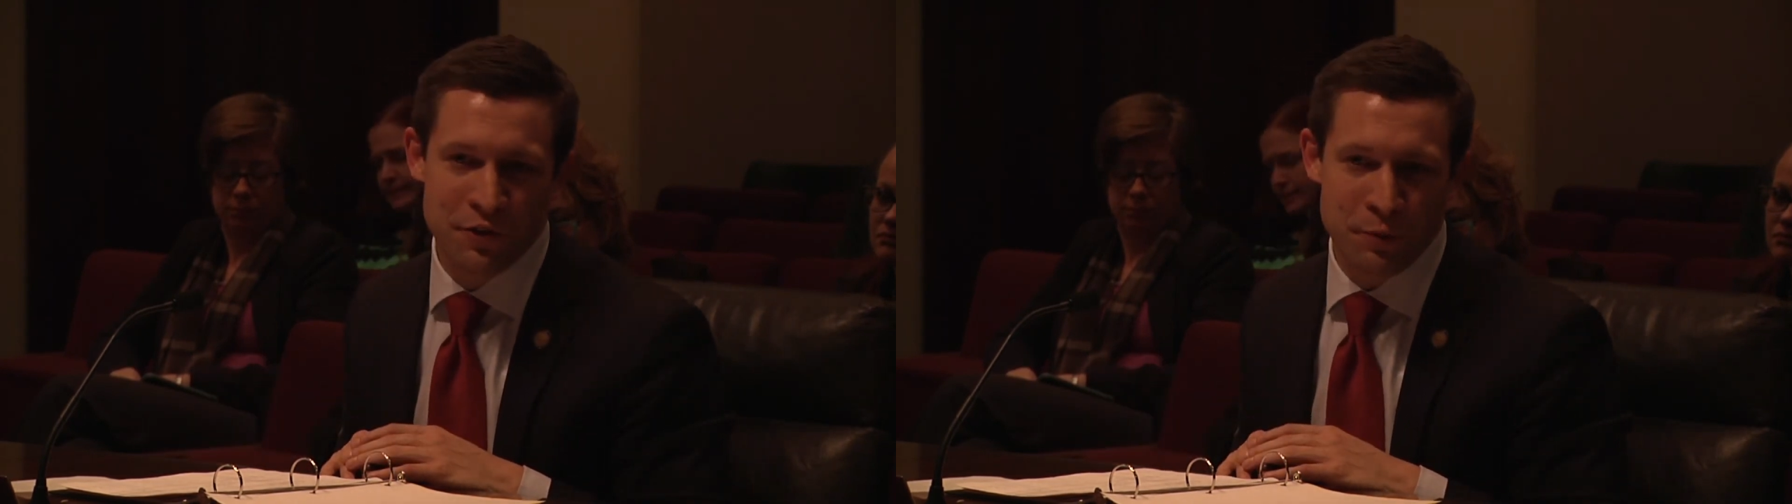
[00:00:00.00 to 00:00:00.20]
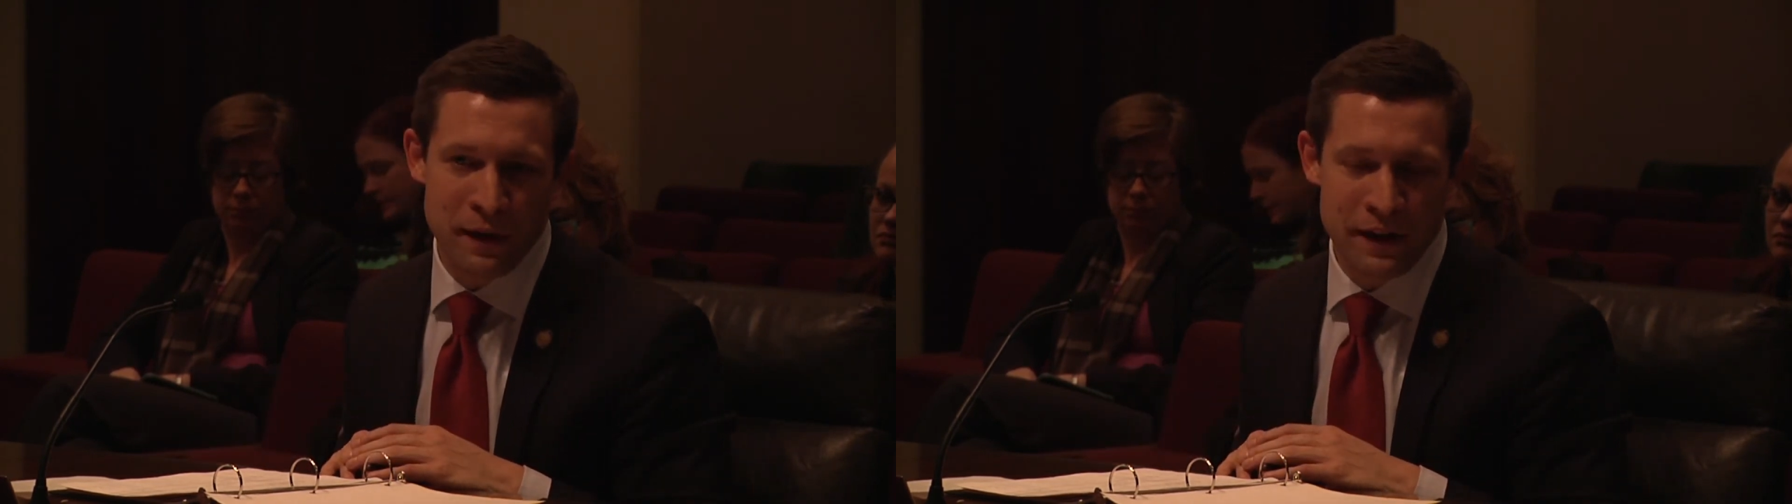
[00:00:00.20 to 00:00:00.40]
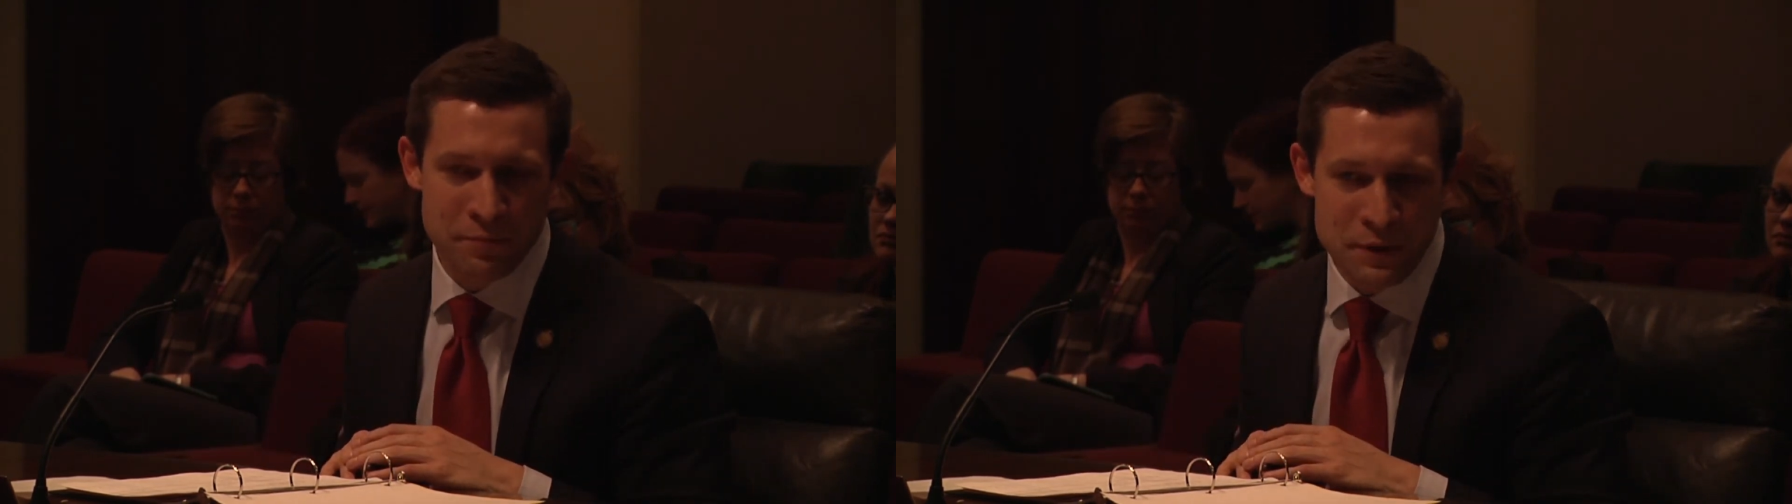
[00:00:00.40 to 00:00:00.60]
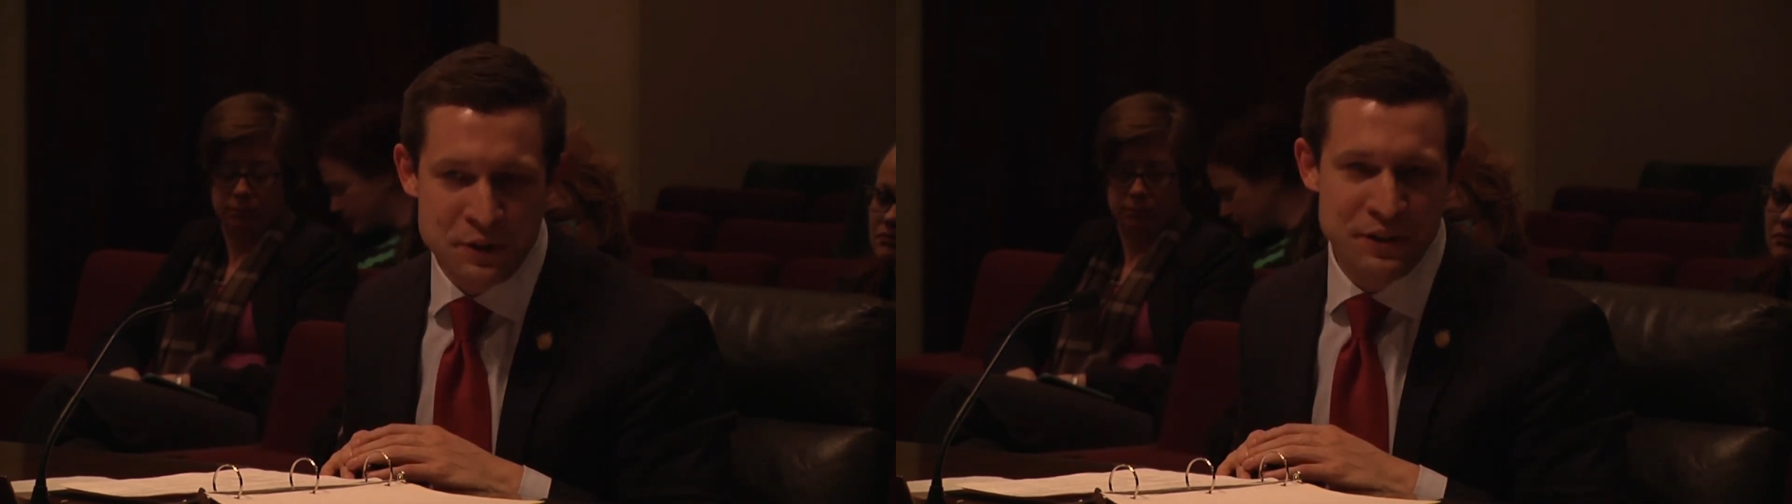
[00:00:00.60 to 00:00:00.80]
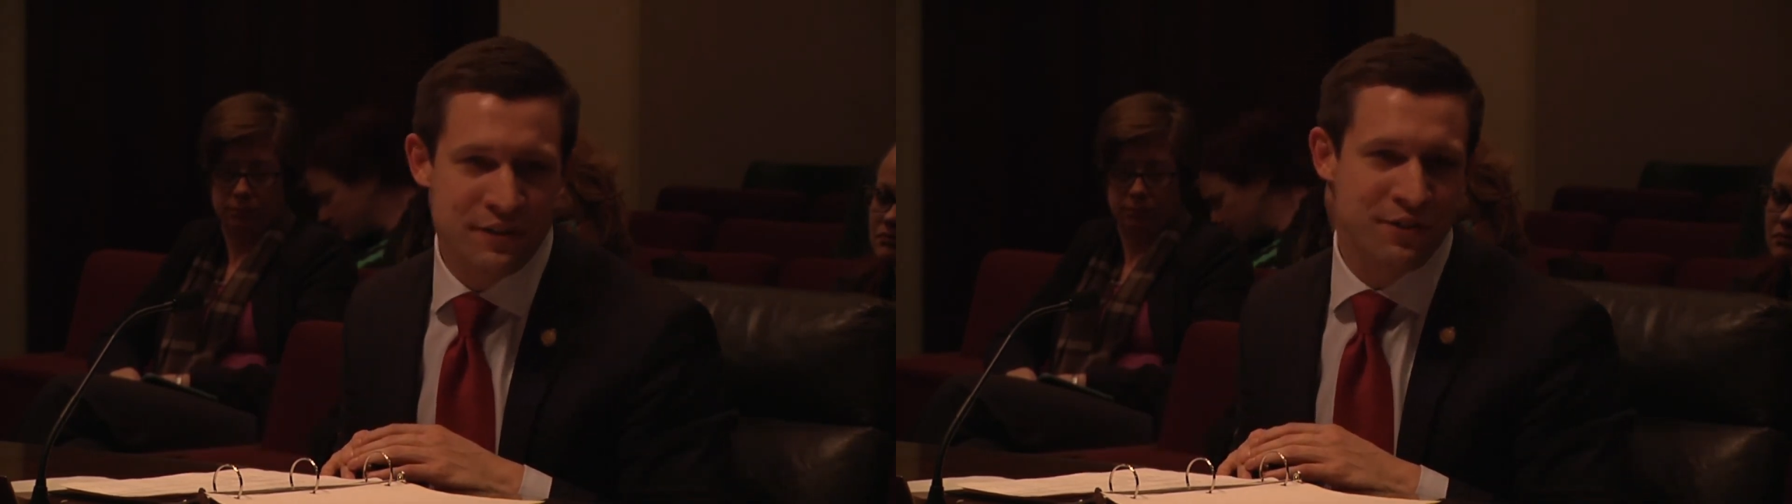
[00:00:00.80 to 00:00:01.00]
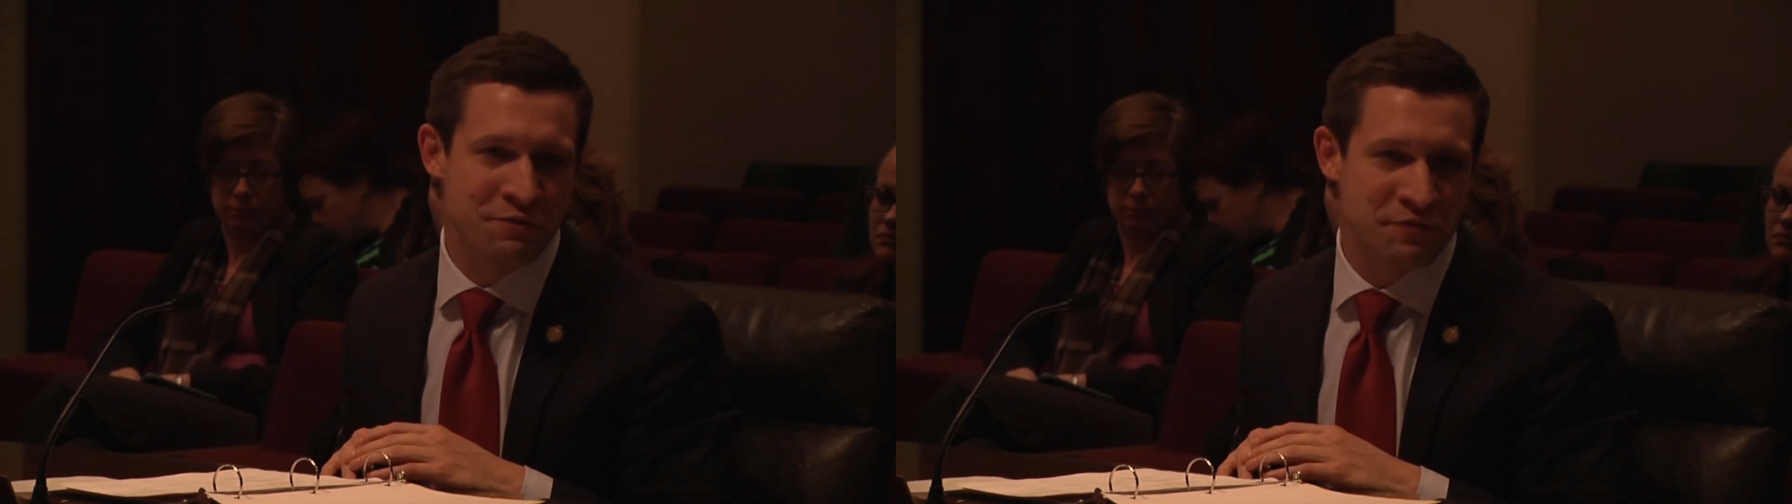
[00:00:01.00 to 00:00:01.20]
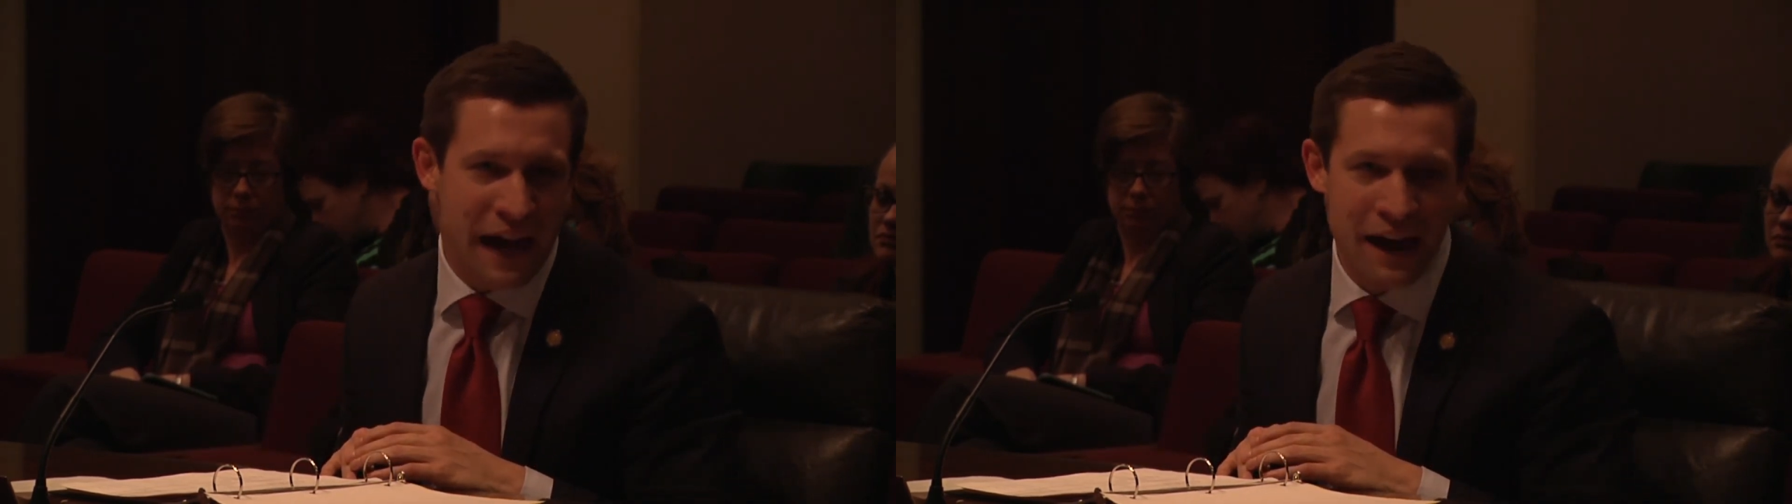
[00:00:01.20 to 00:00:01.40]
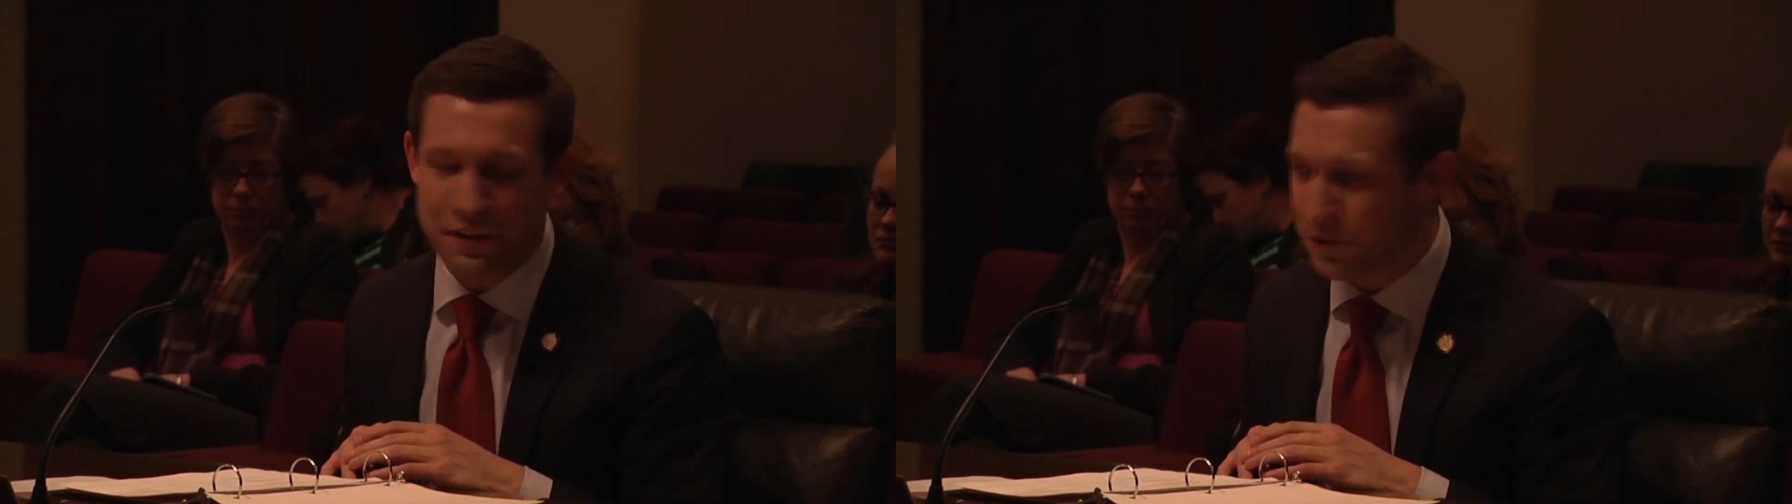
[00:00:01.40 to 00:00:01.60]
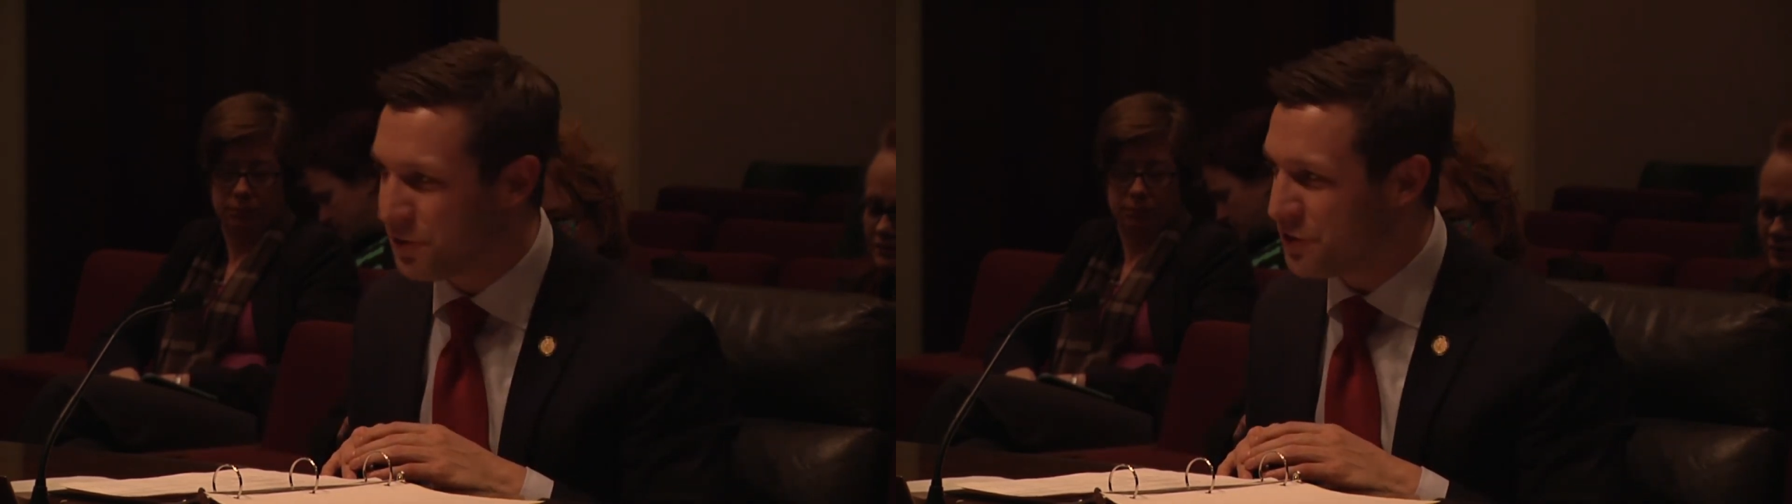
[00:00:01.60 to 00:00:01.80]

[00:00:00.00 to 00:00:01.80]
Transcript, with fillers: I'm Stephanie Zambrano.